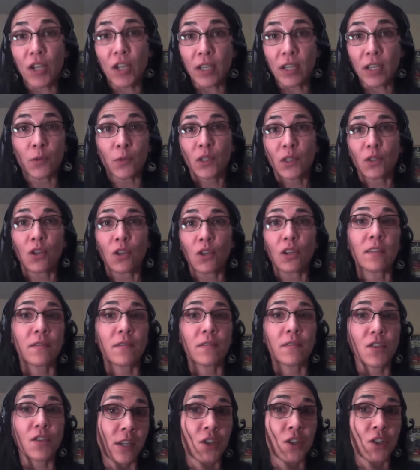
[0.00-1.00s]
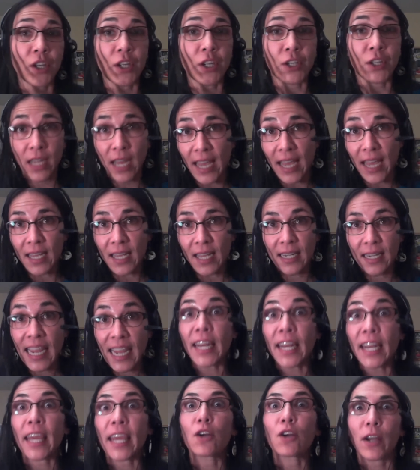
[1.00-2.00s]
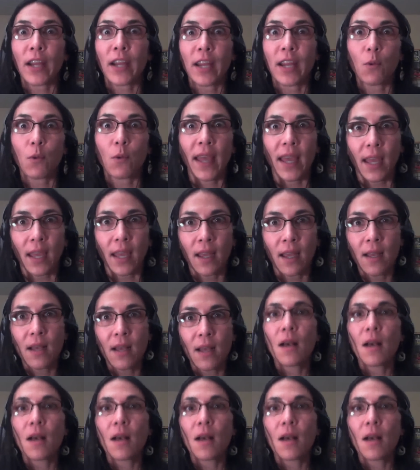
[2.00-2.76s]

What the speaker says: as a result of changing your diet in a great way.